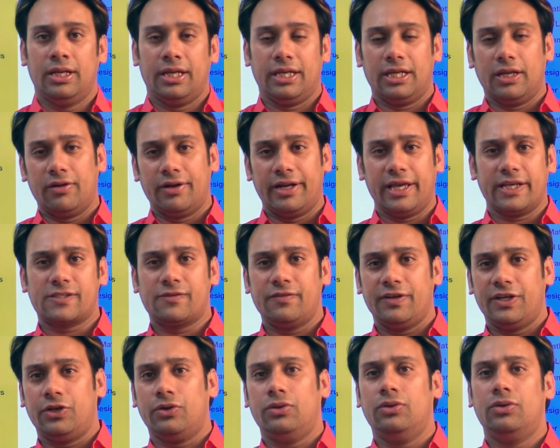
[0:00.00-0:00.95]
In our next
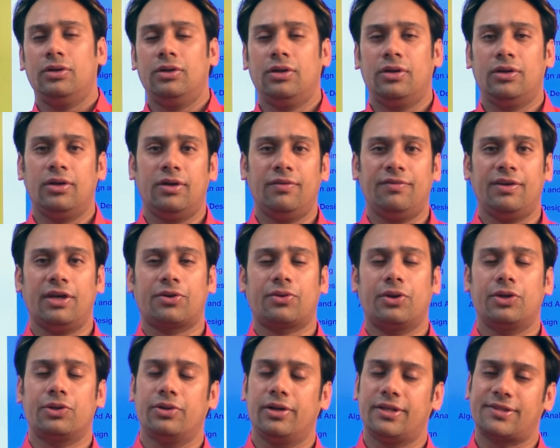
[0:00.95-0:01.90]
video, we are
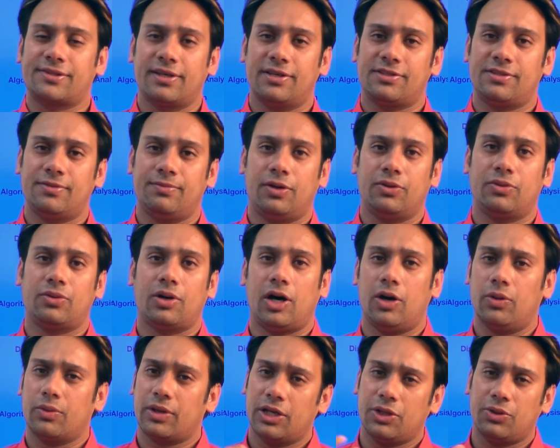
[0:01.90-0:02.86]
going to discuss about
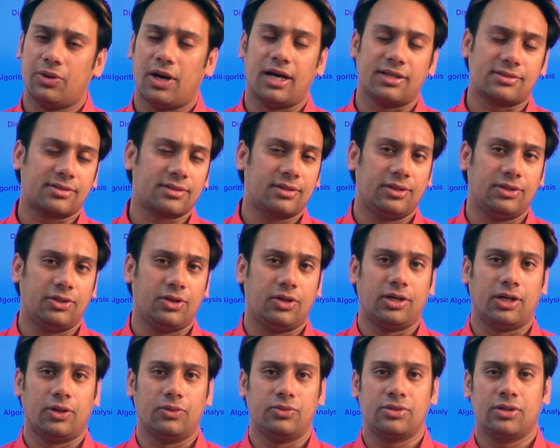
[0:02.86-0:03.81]
how can you ask
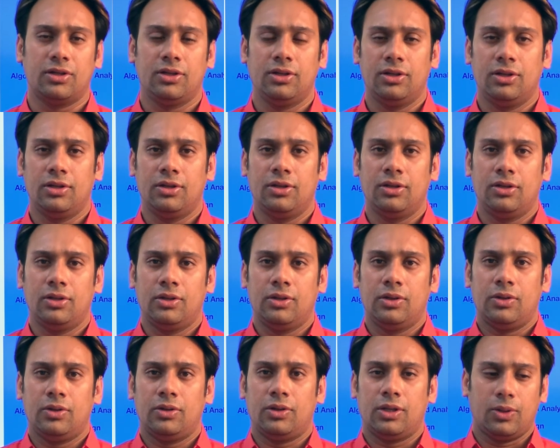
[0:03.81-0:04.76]
your doubt,
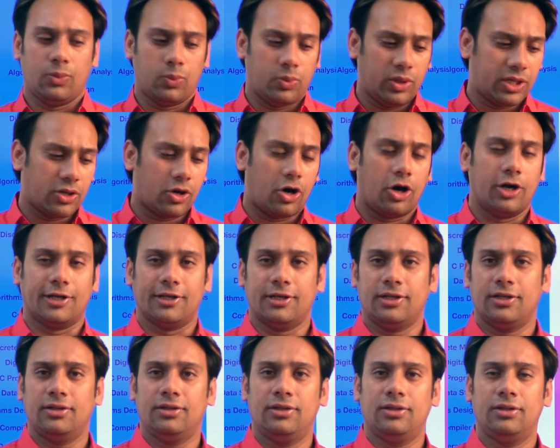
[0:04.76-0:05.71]
in what
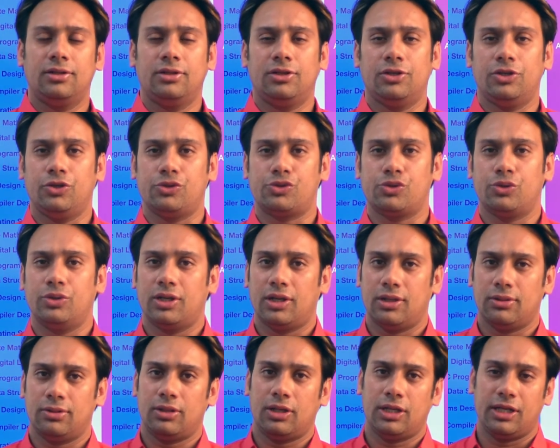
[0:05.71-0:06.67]
order you should,
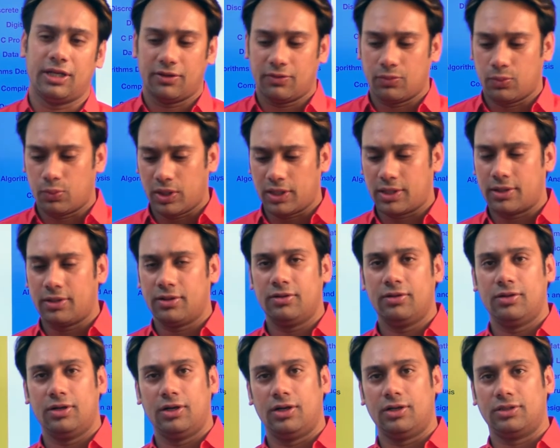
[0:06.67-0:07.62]
in
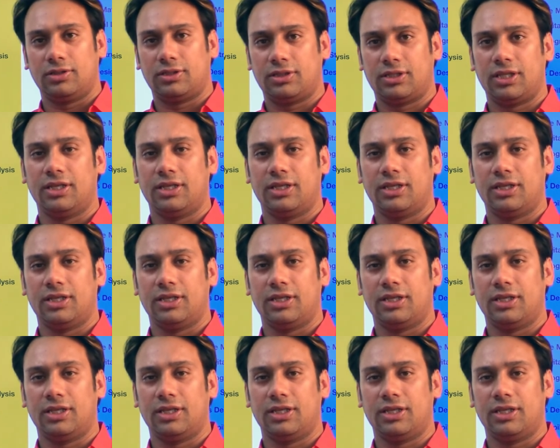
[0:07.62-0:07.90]
what uh,